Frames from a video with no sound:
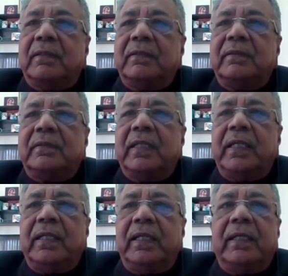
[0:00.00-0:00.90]

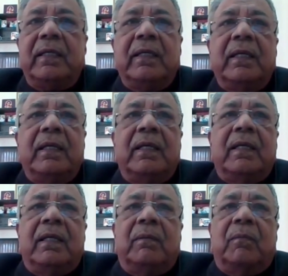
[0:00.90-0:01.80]
Secondly,
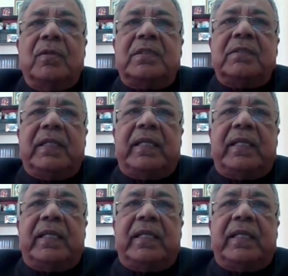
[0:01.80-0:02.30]
most of the